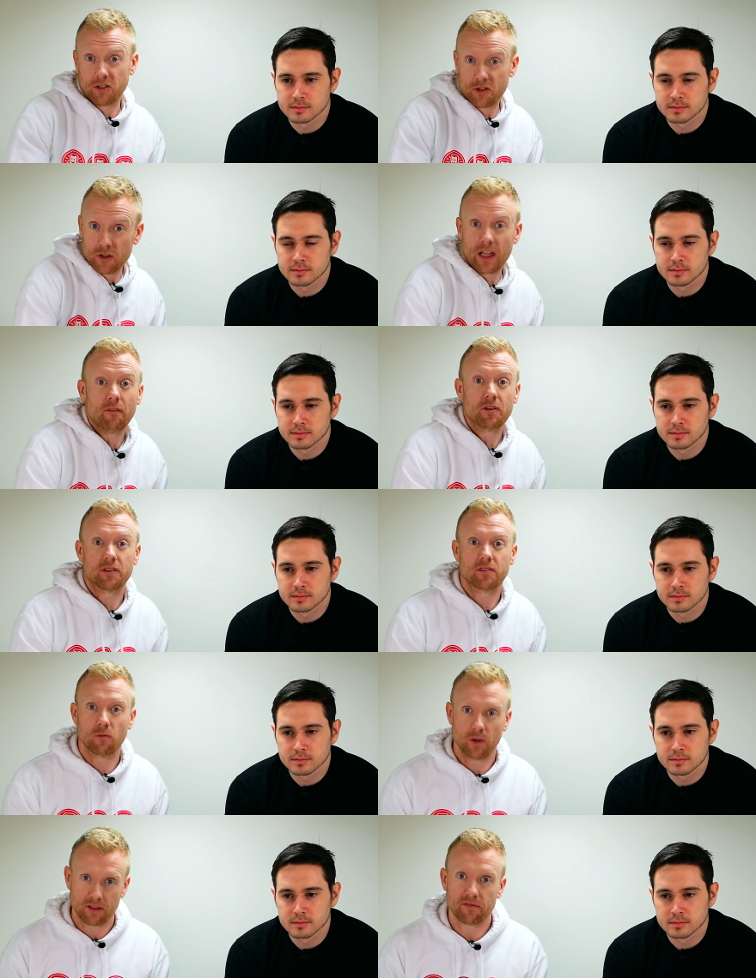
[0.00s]
Speaker 1: to do that with,
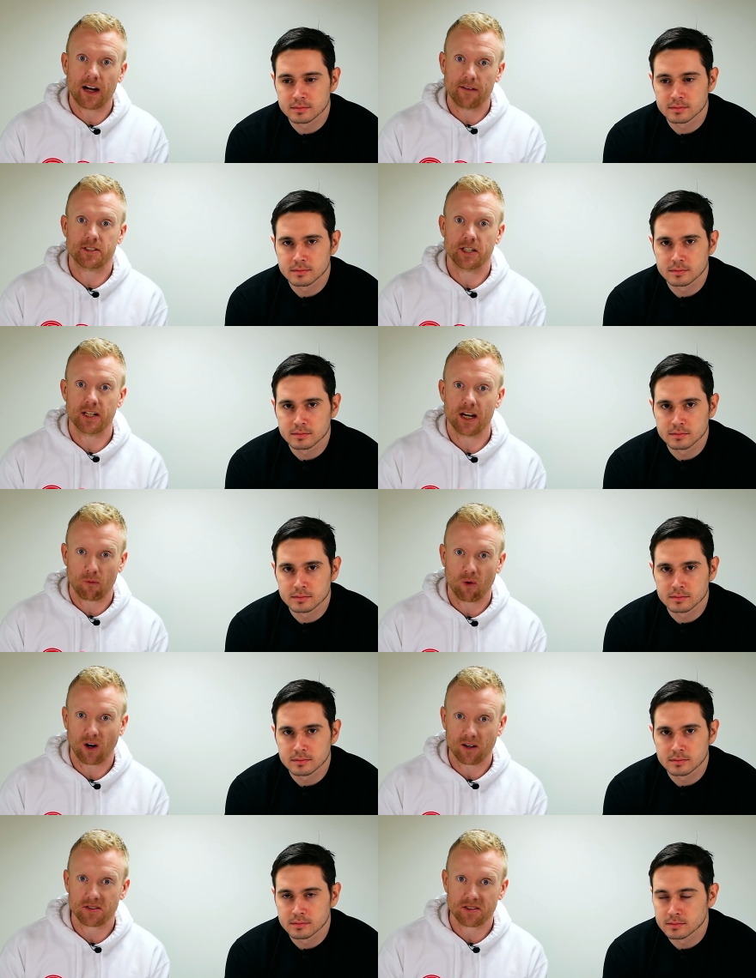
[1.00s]
with 5G
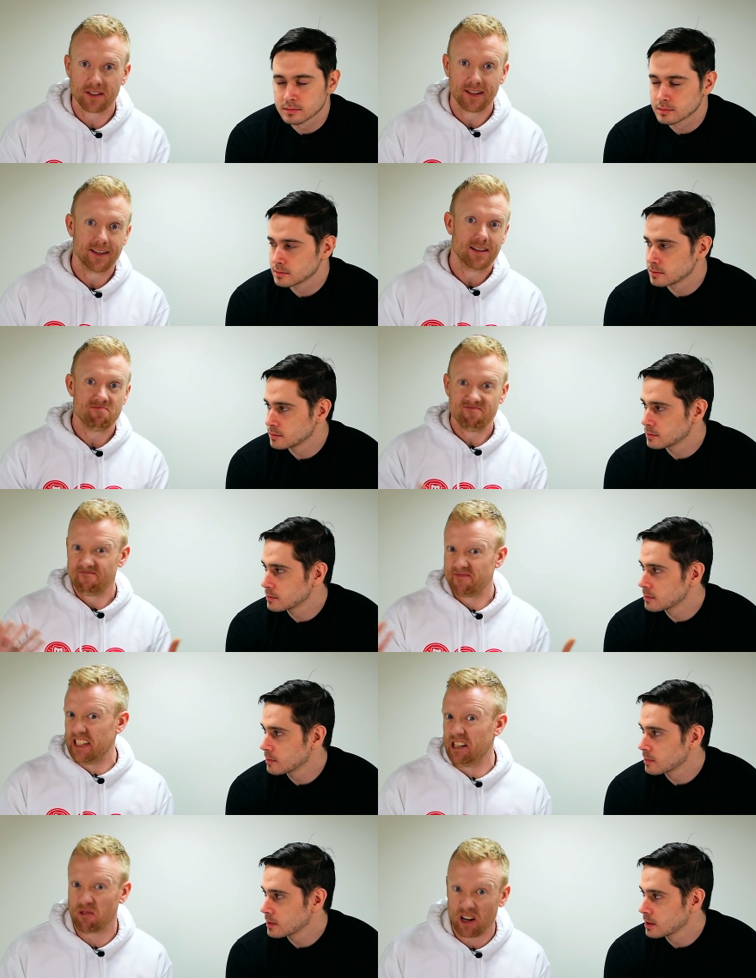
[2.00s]
networks
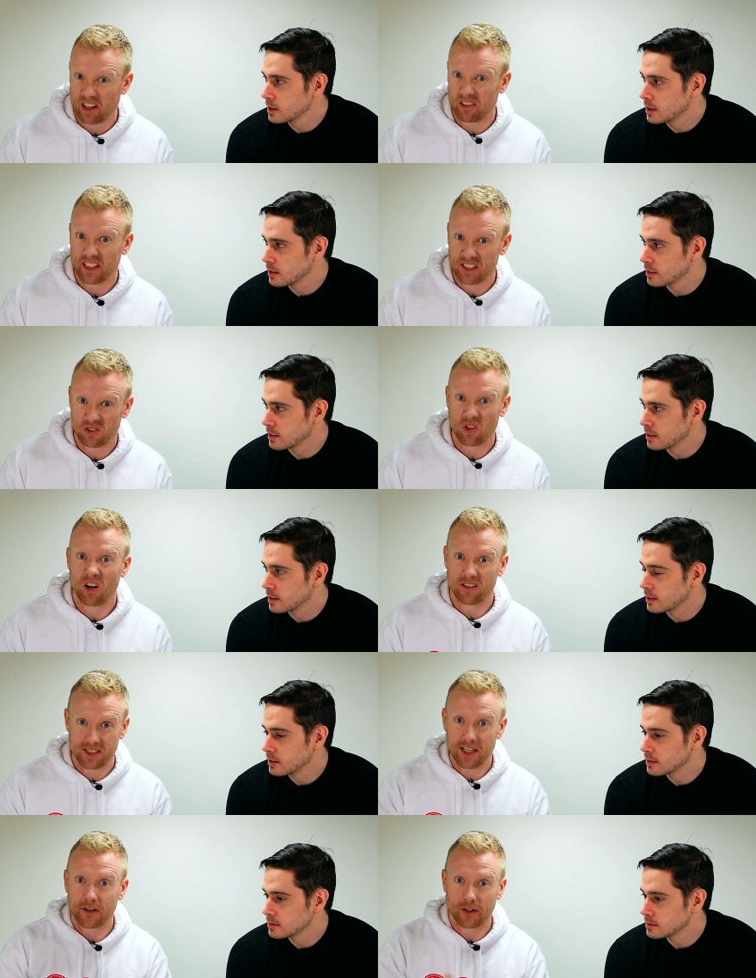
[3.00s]
theoretically, as long as
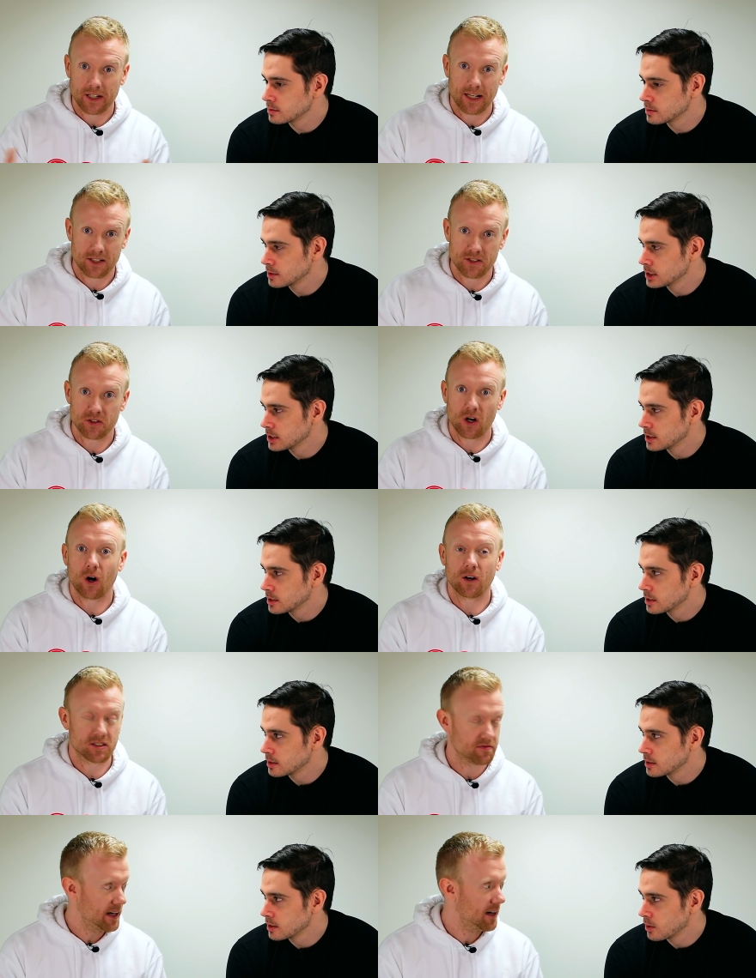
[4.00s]
the other connections are
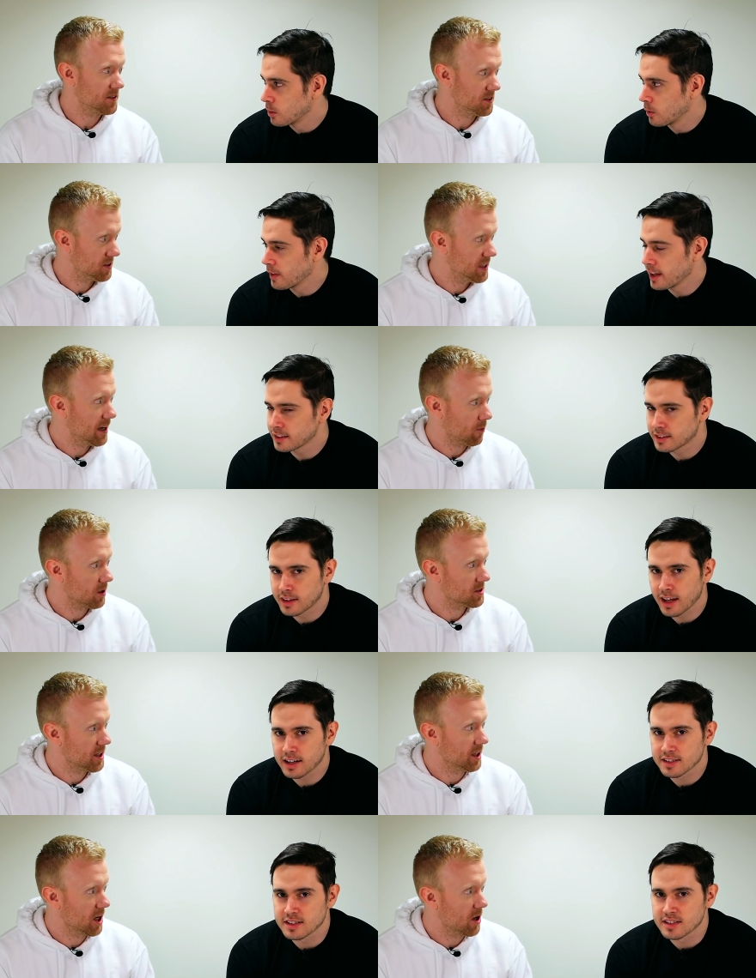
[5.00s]
as fast. Well,
Speaker 2: as that that
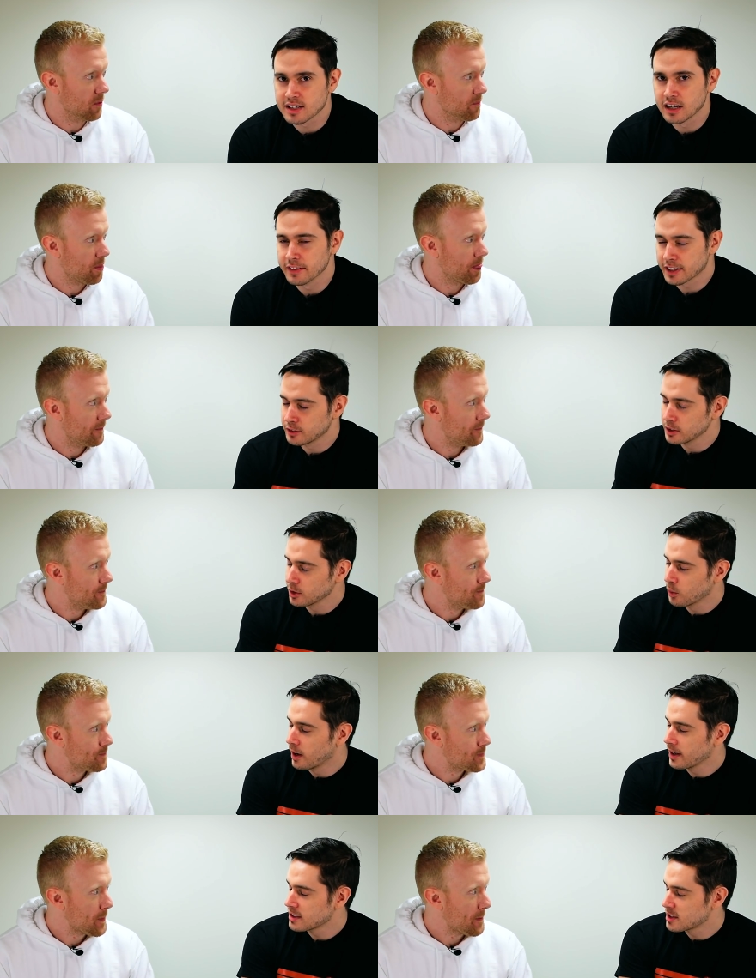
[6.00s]
doesn't sound like a really
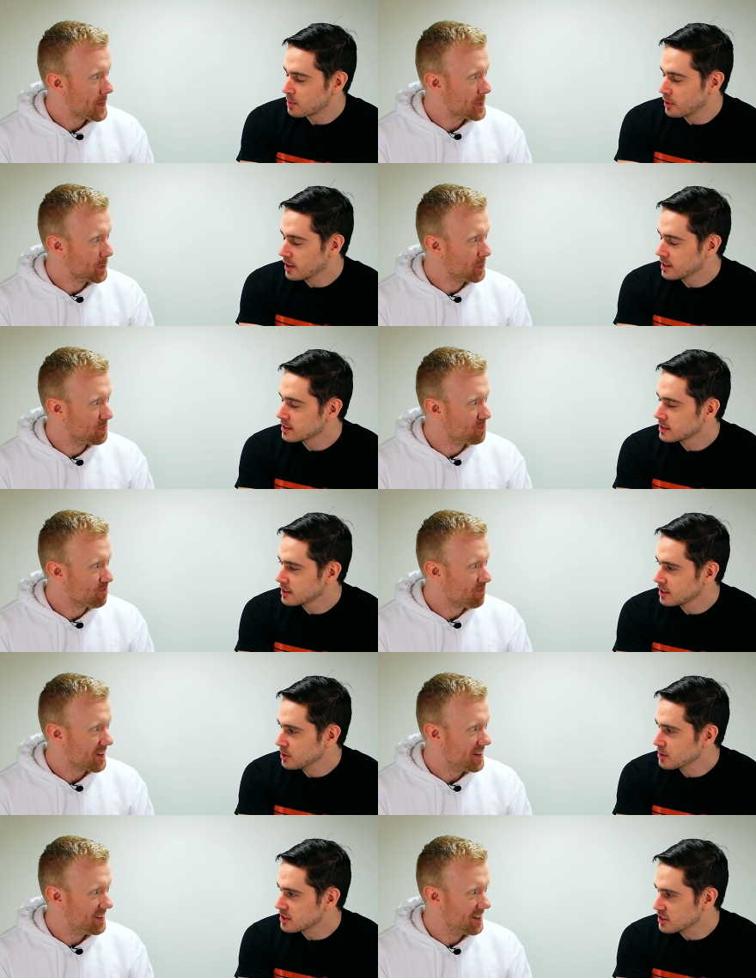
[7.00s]
widespread
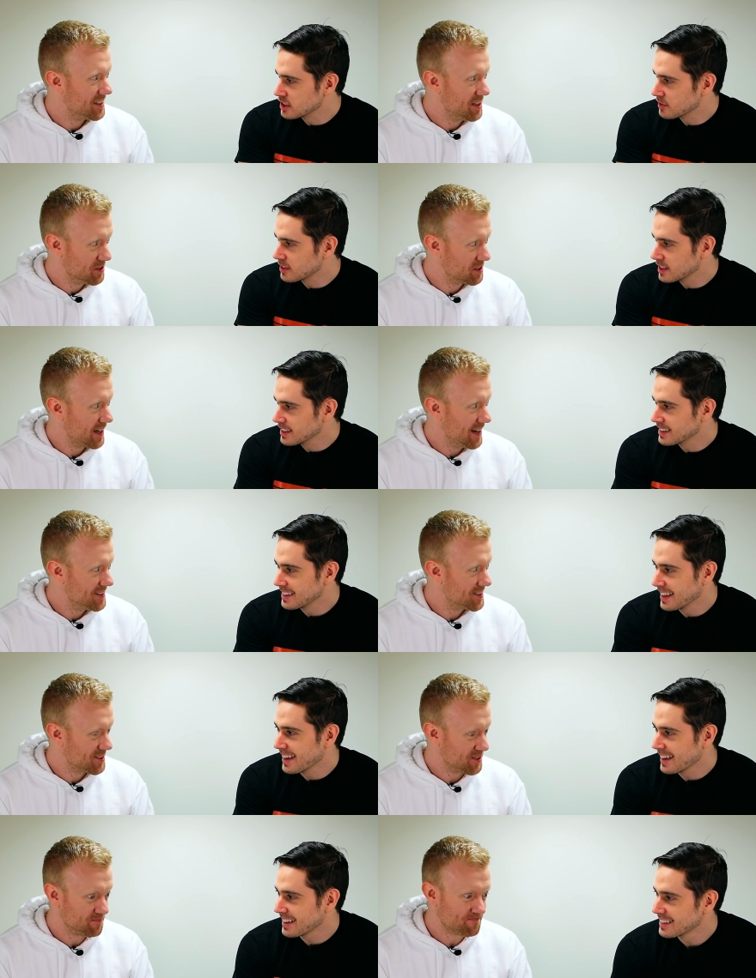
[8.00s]
usage of Use the case?
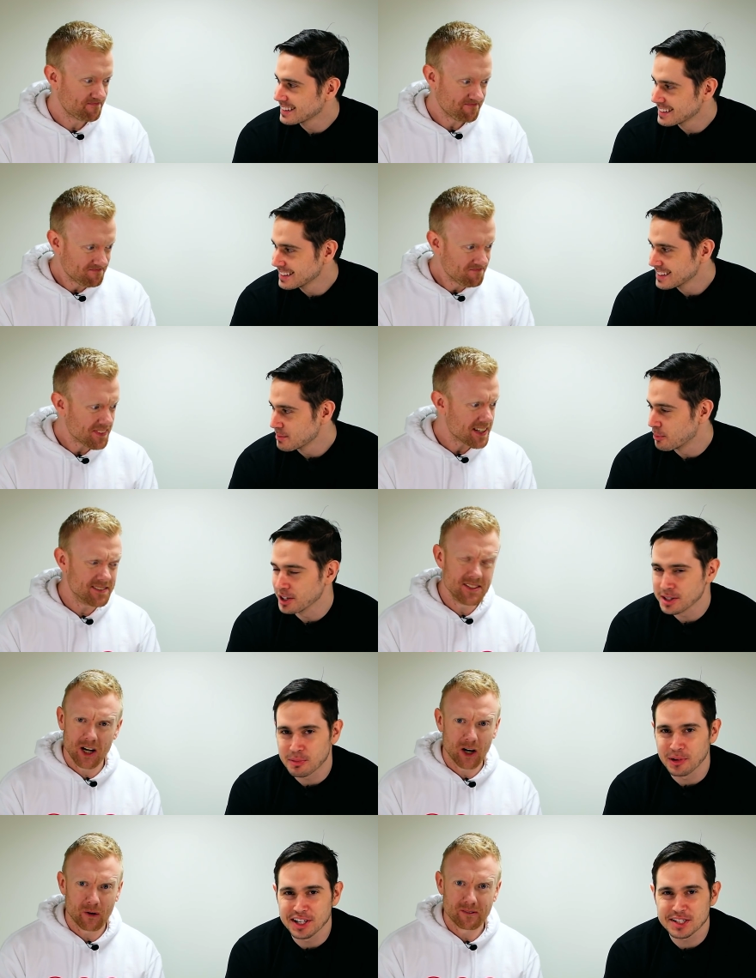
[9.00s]
yeah. Pretty no.
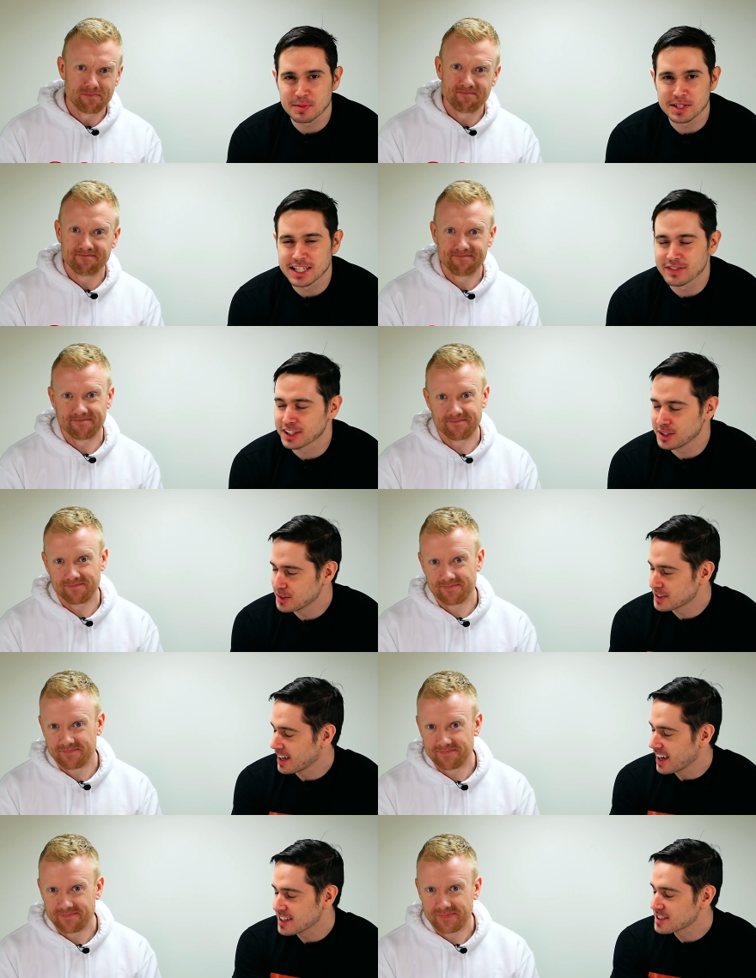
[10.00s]
pretty specific use
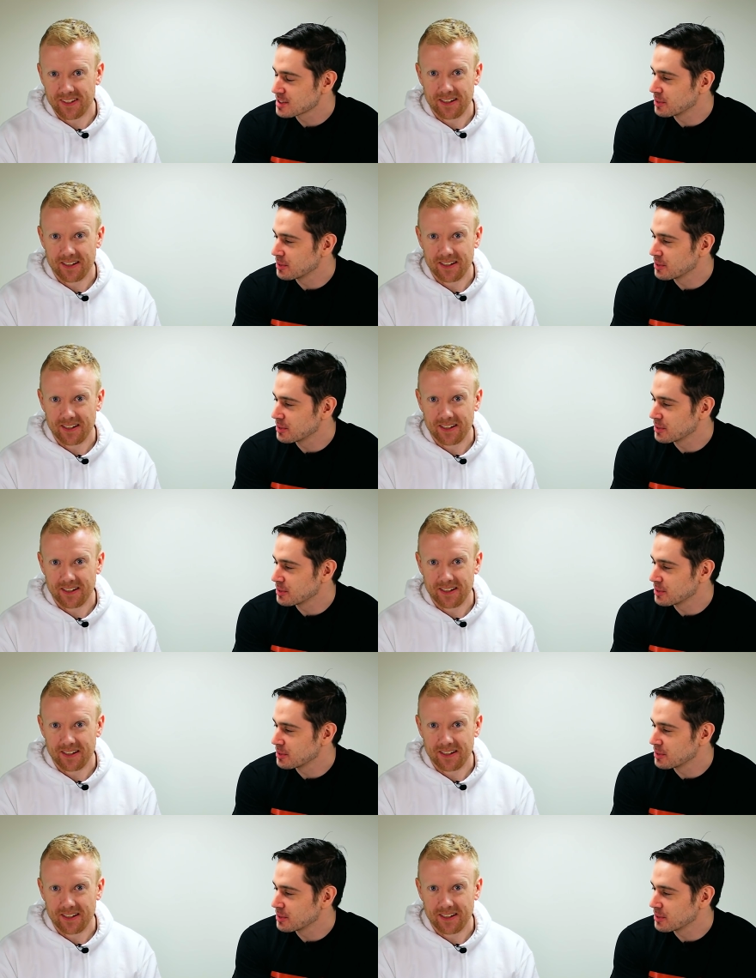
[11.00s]
case.